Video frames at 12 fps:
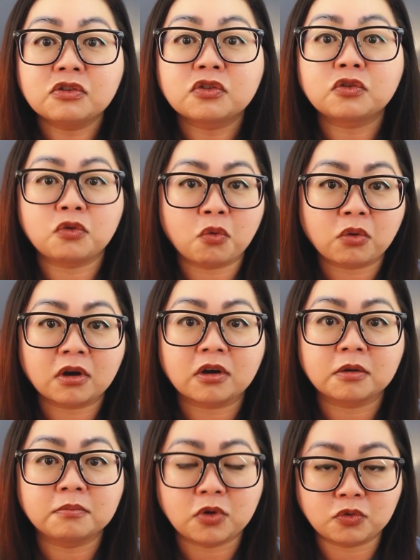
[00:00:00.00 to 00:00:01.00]
is your
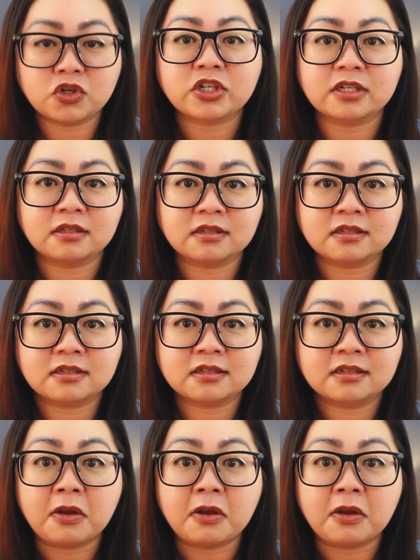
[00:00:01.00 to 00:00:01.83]
emotions.